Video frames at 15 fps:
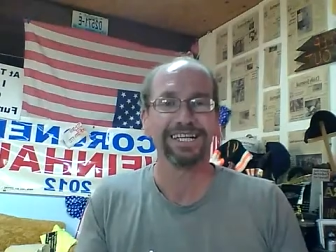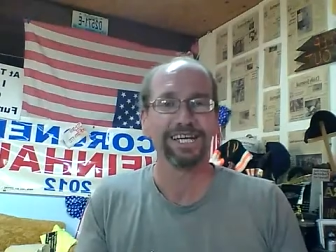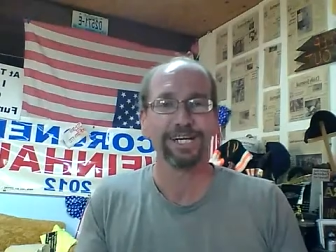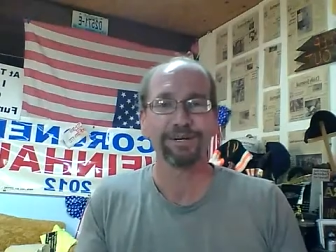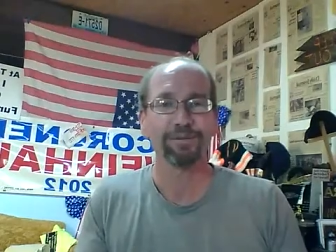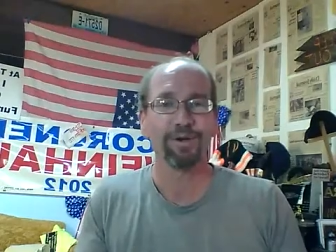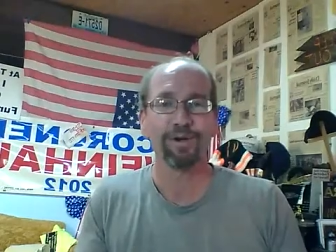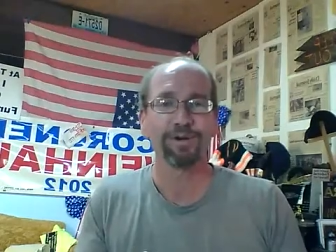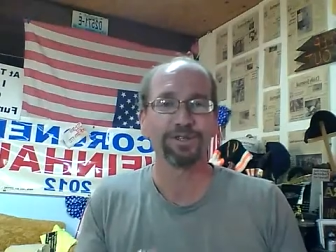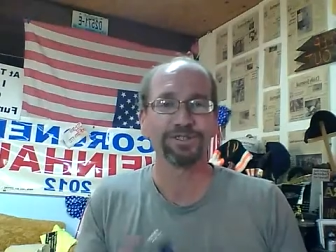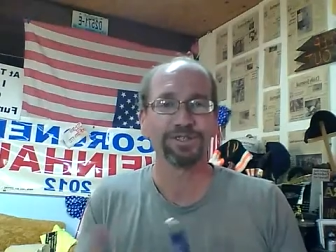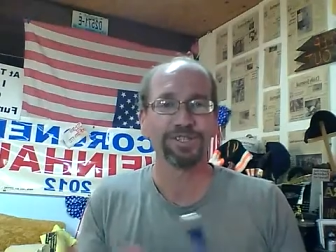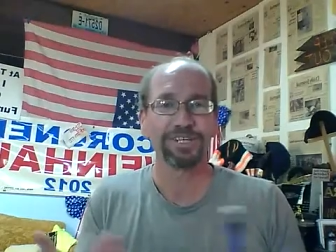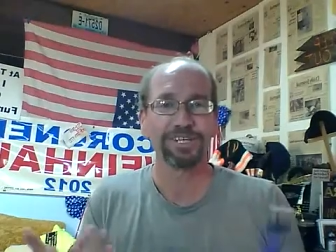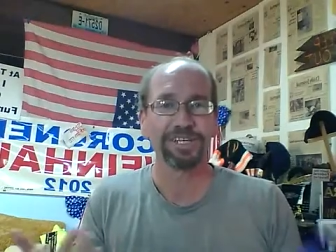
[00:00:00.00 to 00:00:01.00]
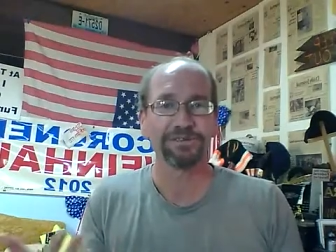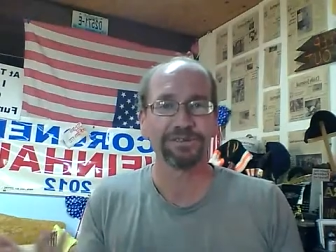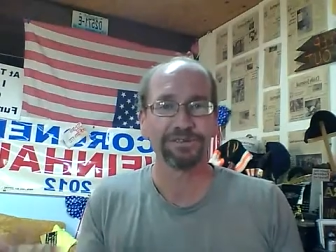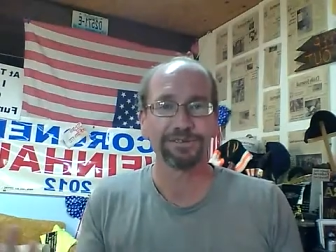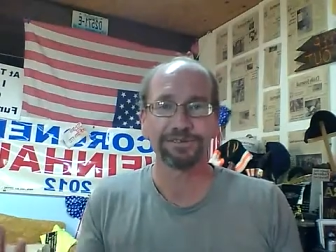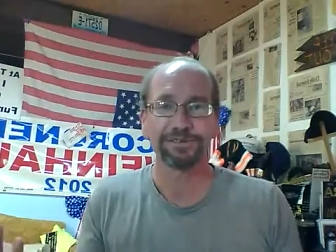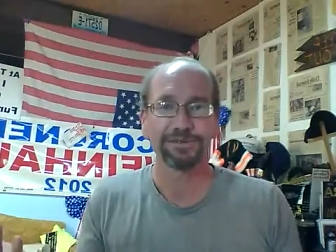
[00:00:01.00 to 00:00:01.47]
And they were always on the
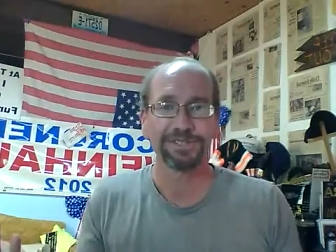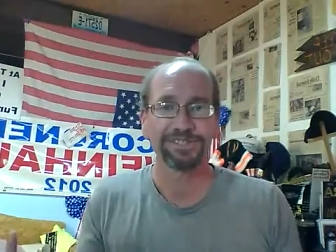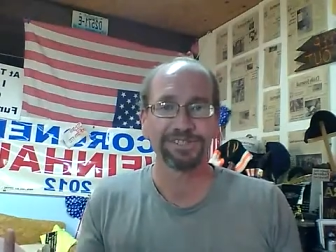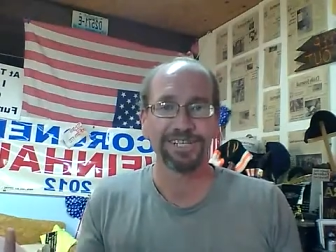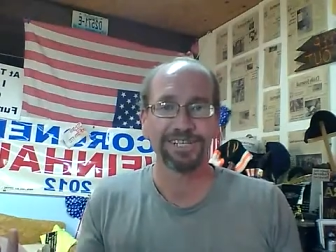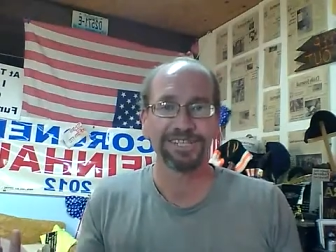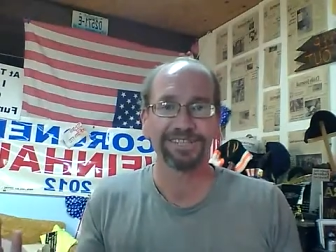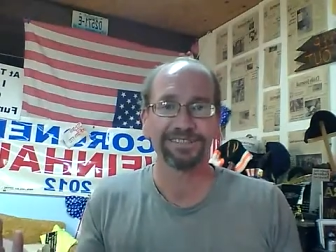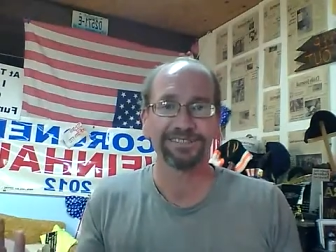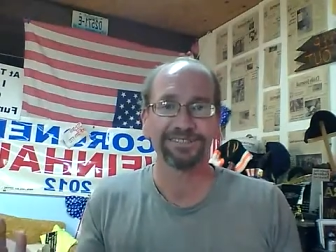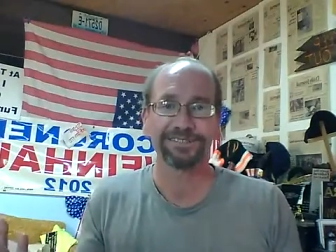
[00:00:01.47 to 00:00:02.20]
11th or the 22nd.